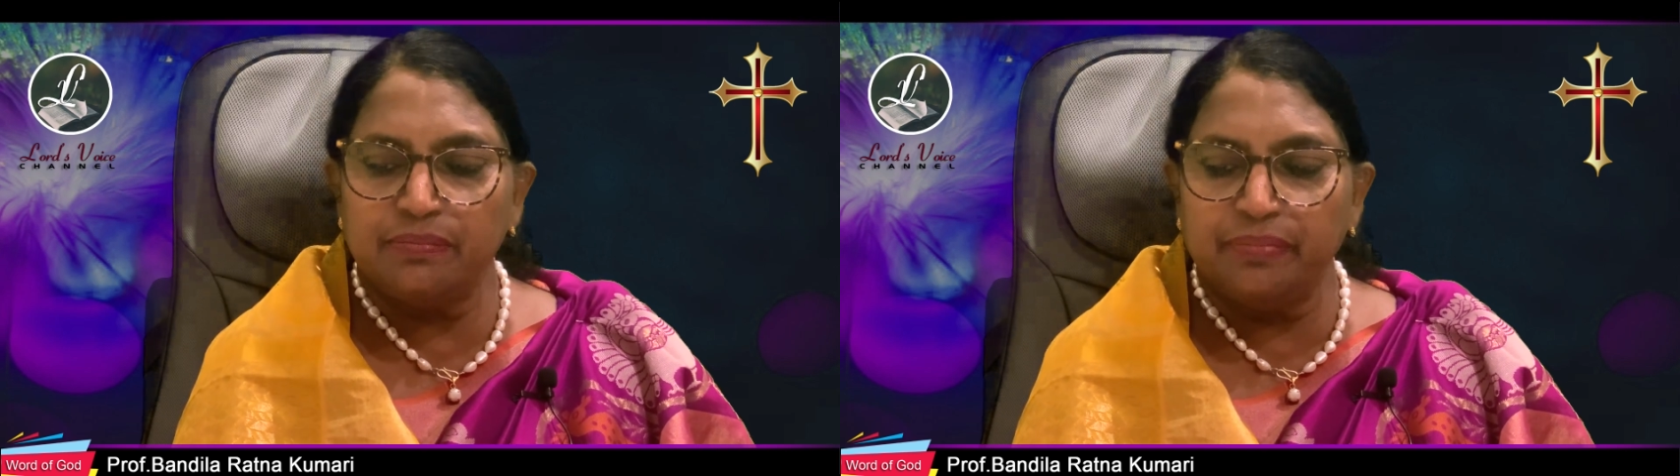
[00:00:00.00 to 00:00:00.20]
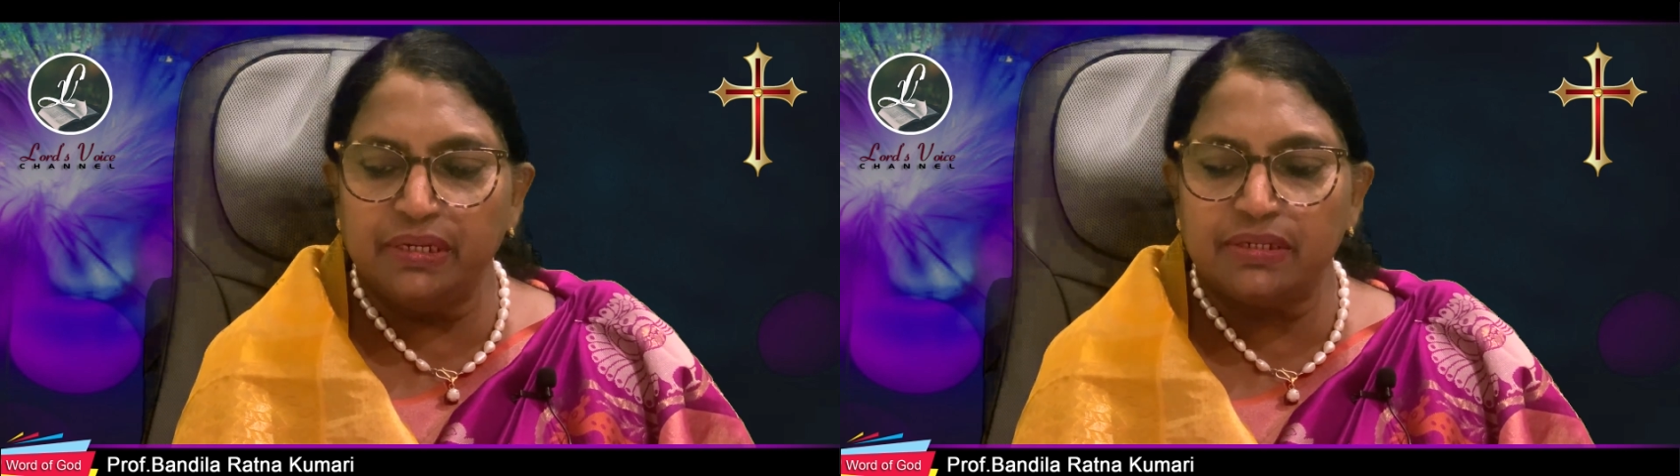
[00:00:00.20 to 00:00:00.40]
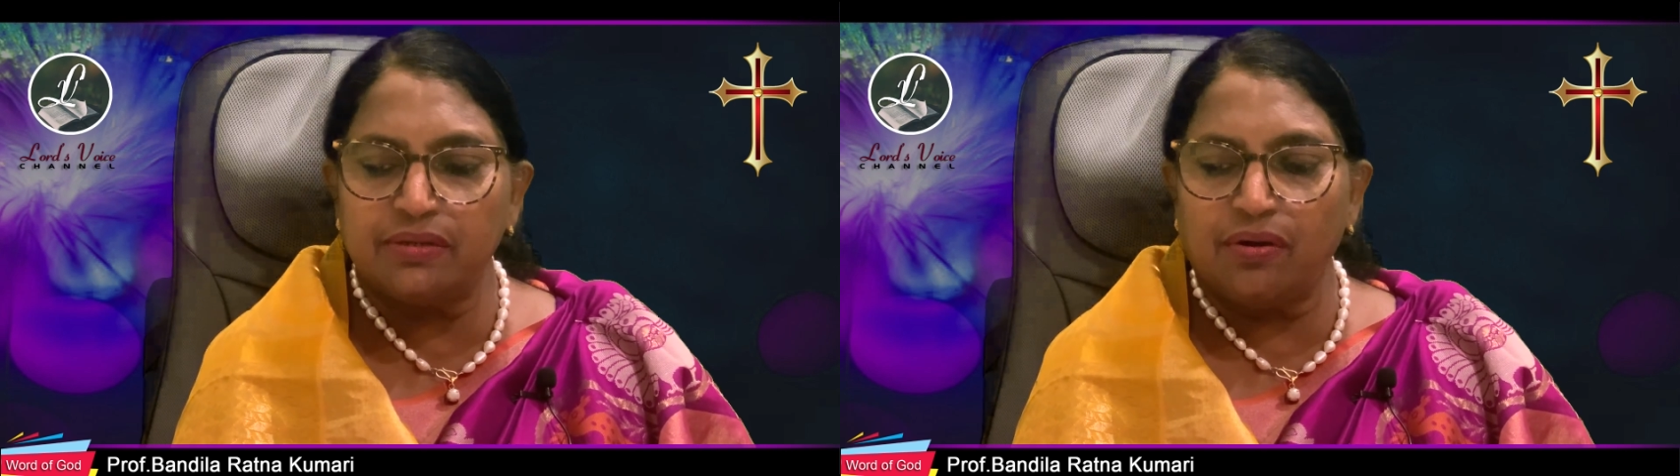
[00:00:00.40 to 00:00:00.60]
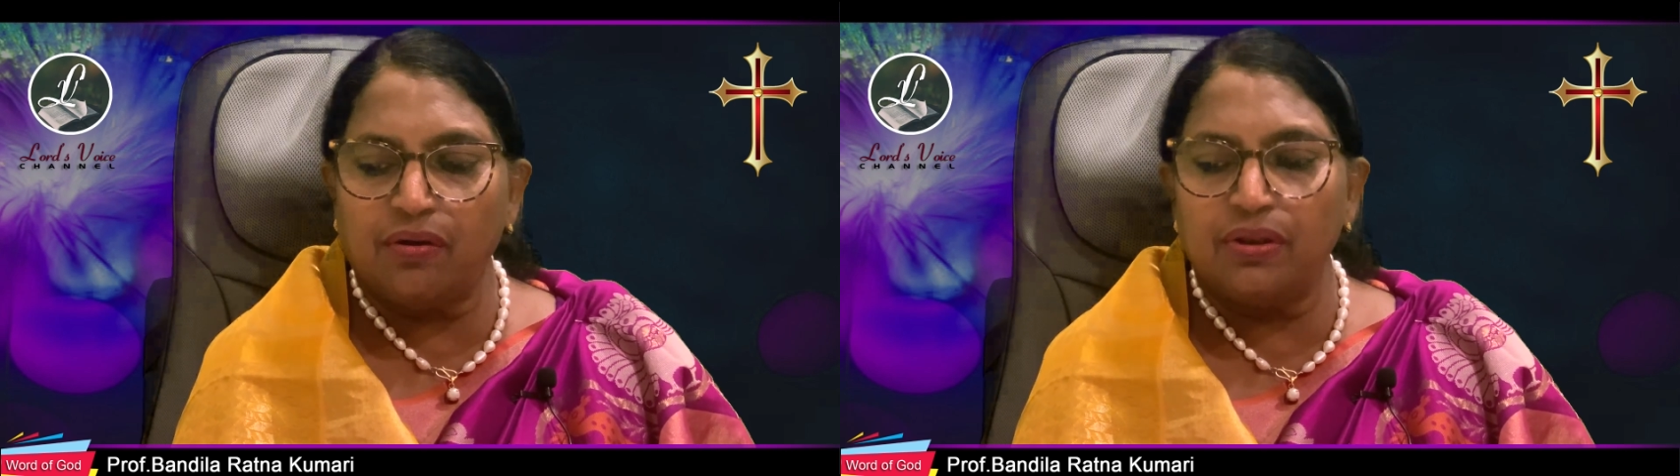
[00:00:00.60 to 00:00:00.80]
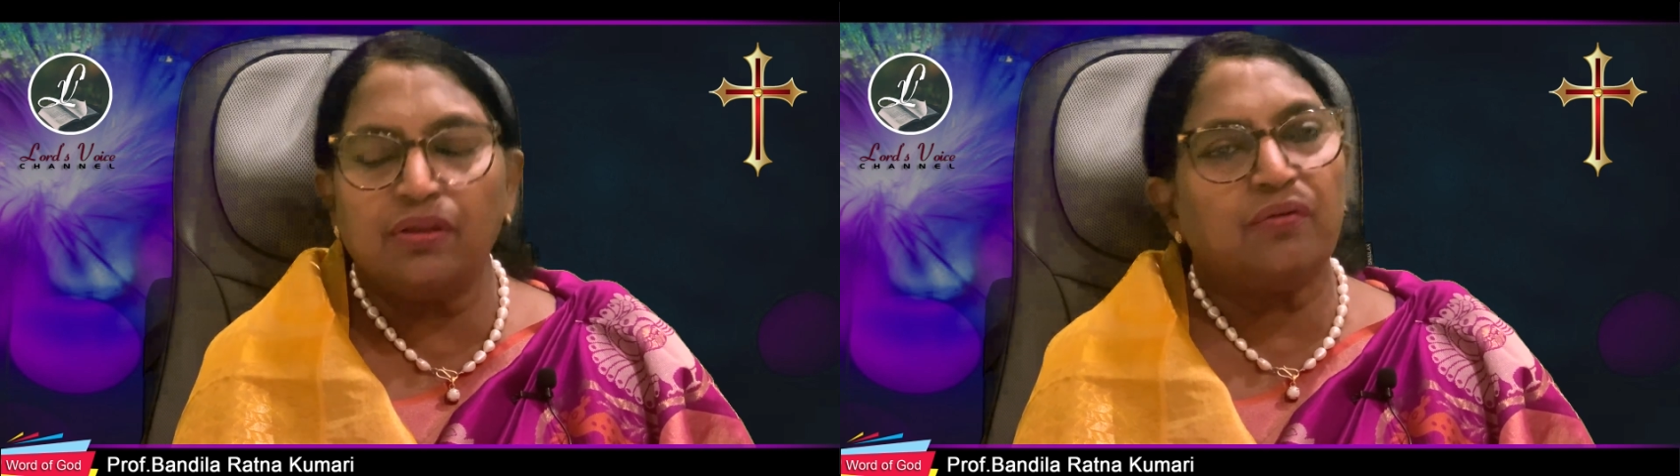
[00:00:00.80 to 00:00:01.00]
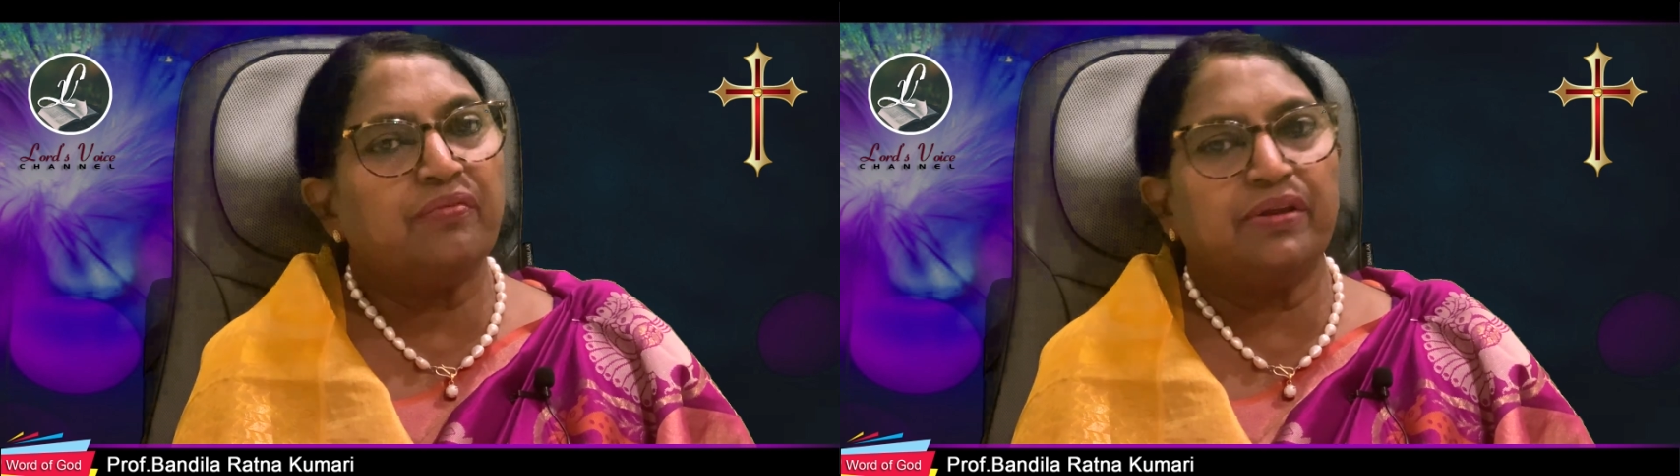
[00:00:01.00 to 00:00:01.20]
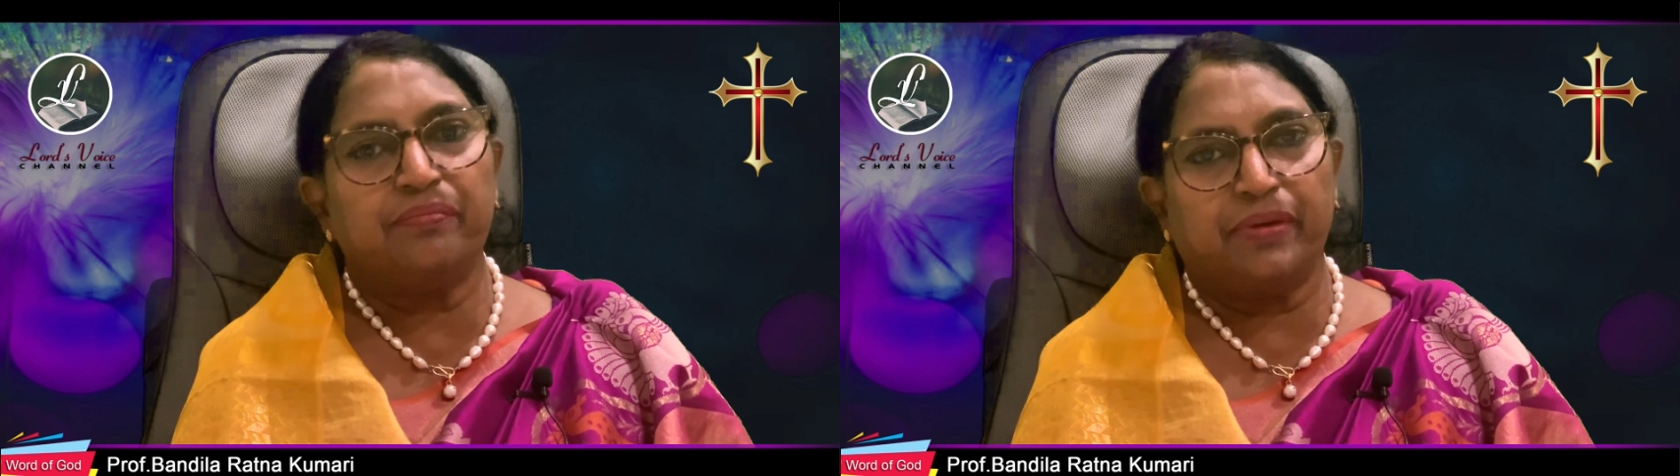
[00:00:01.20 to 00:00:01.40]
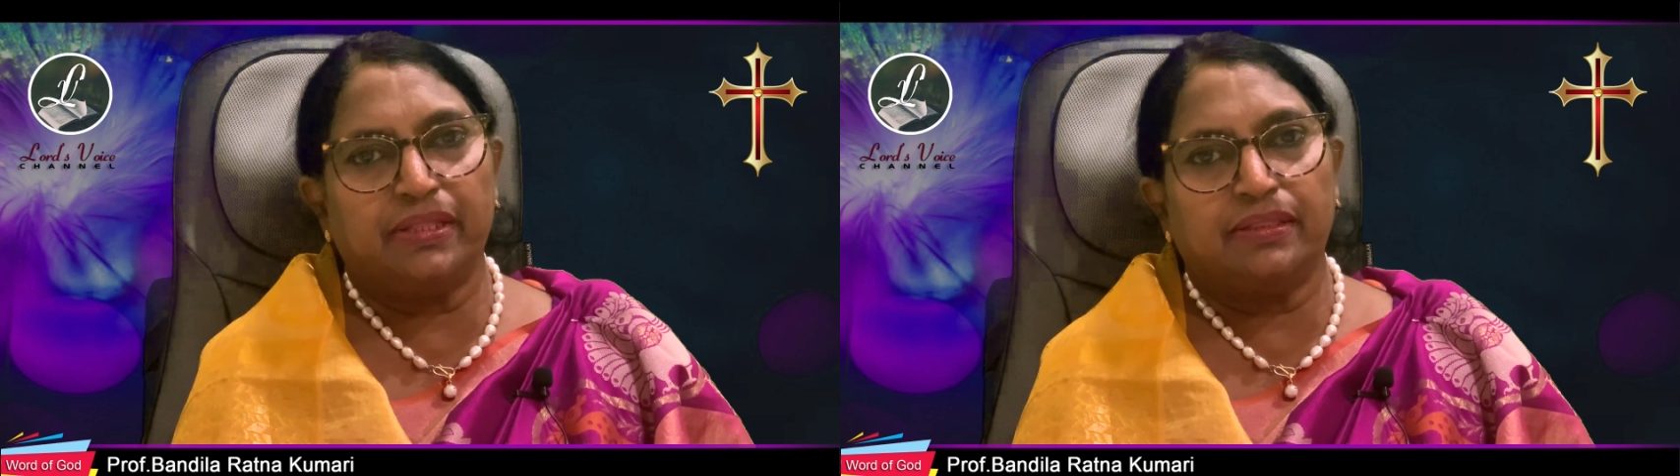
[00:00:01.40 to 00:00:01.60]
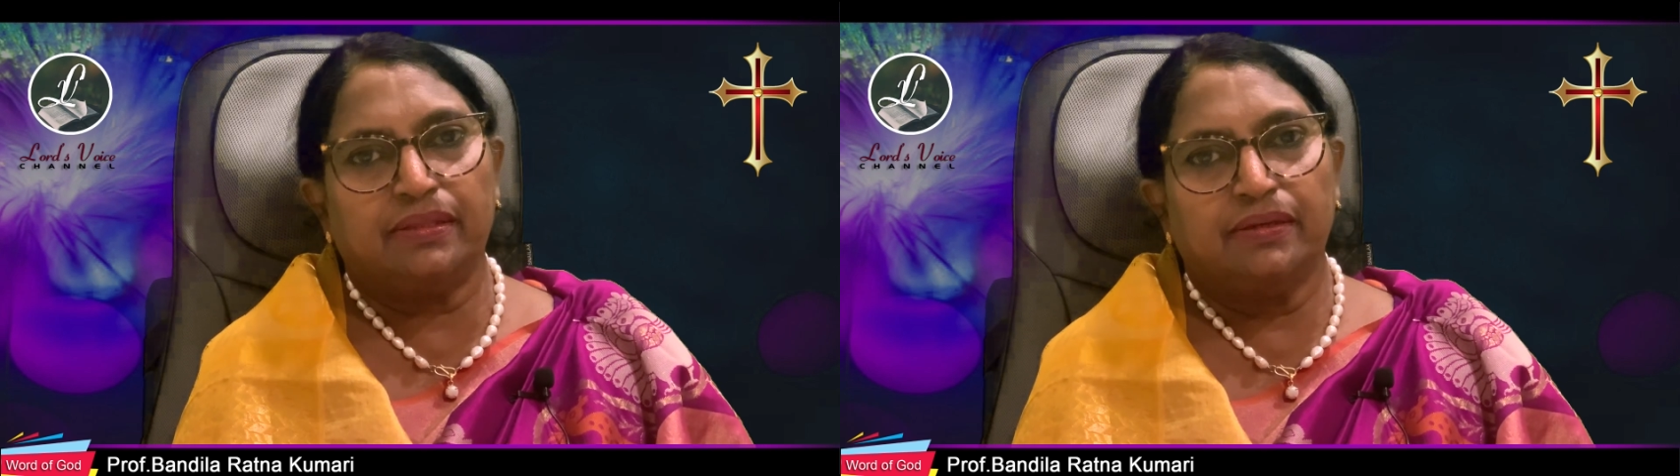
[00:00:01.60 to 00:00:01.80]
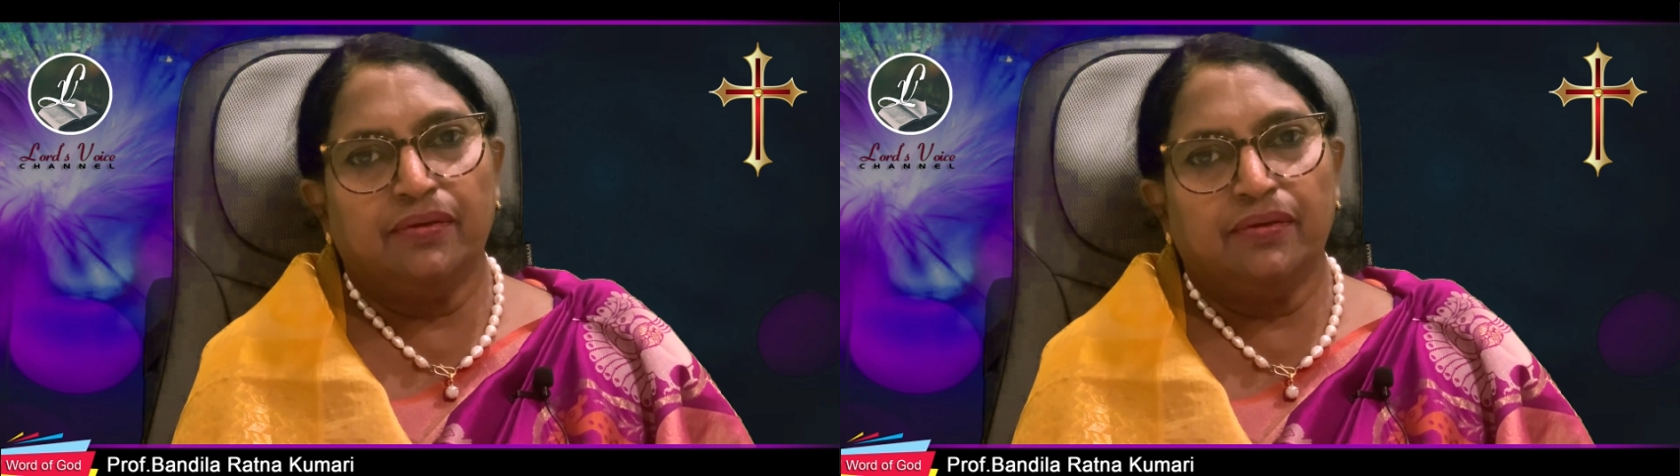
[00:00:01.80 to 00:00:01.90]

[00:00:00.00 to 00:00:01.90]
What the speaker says: built on love and faith.